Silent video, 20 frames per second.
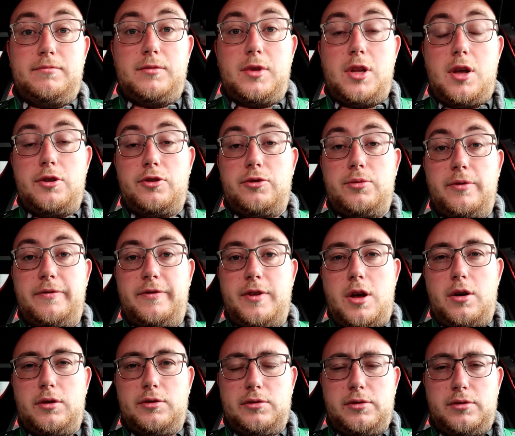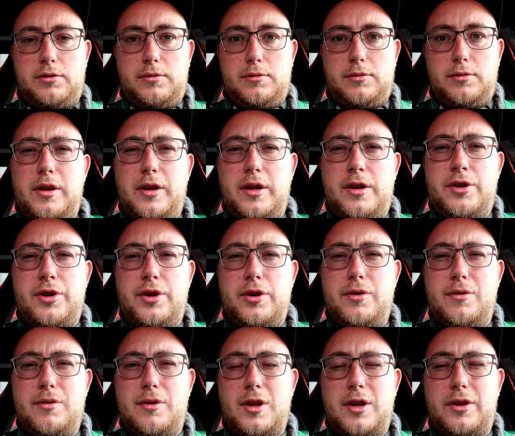Lost with logs
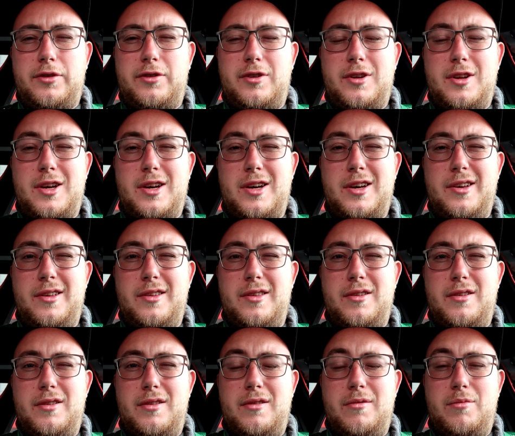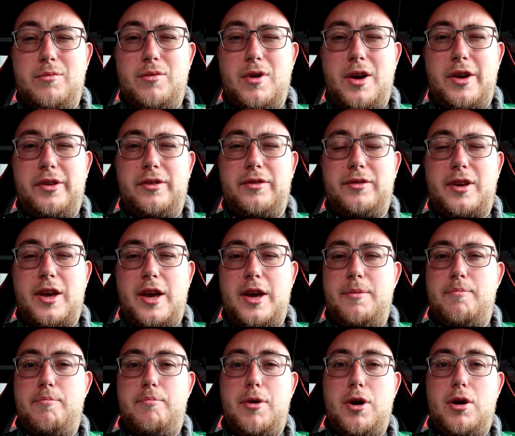issue last night. The
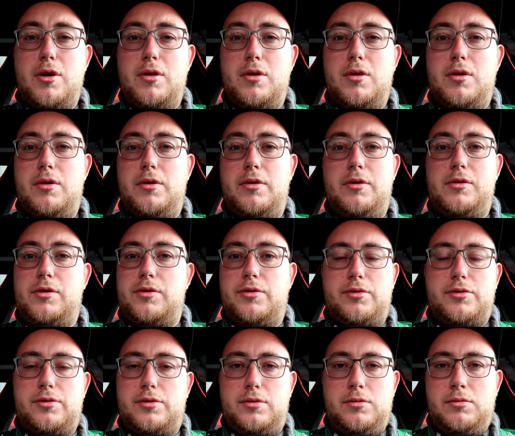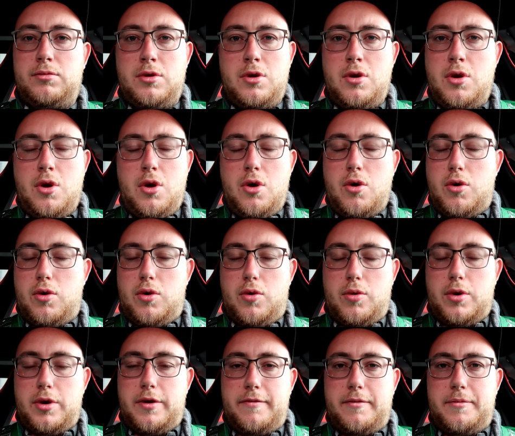wastegate bolt had just,
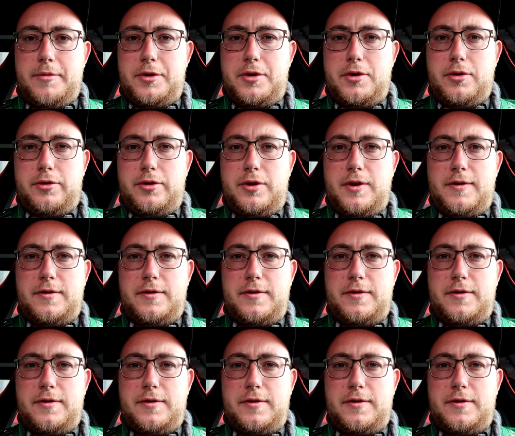well, one of them had just